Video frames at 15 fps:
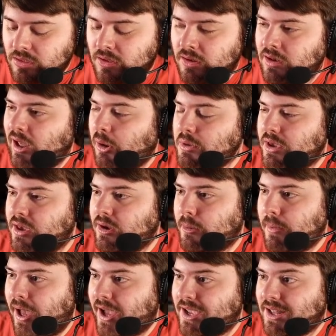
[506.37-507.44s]
now we can go
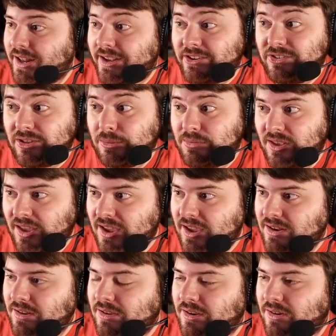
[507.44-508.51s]
back and actually
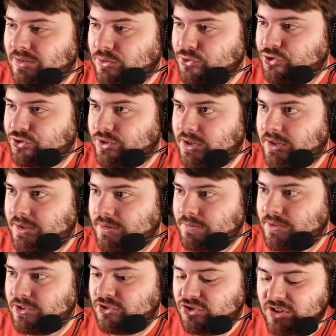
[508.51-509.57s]
obtain our Ultra
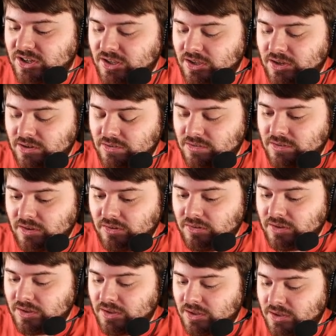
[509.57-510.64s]
Vegeta here. So
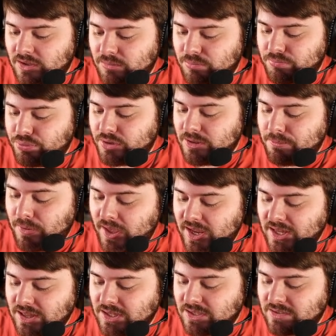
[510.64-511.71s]
pretty
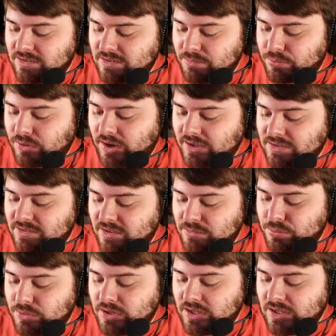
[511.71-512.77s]
painless process,
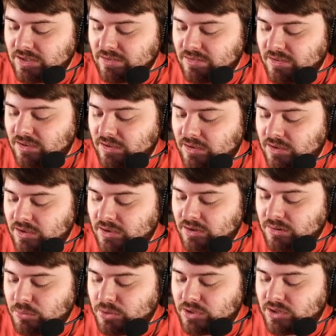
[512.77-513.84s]
pretty easy.
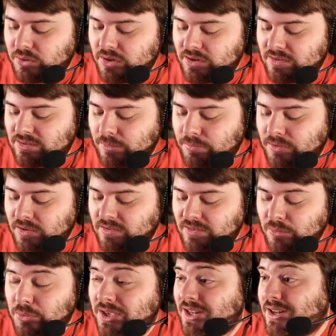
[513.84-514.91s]
We're going to go ahead and accept this, and
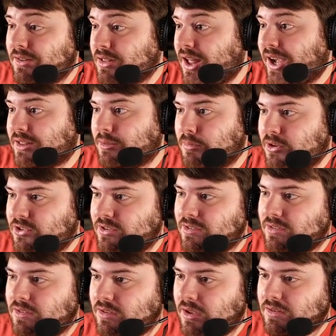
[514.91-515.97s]
then we can unlock the
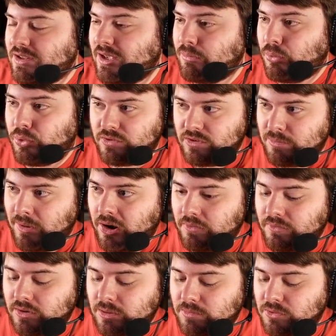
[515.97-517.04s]
missions to get more Z power
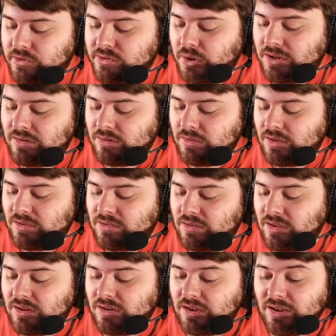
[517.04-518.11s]
for him. So let's go ahead and do this
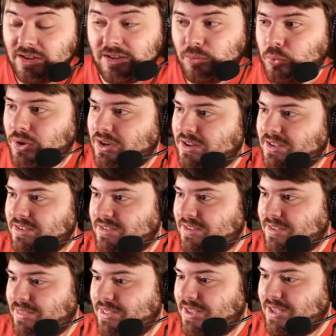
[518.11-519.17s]
and witness
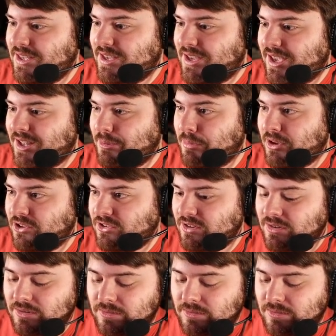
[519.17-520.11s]
the animation.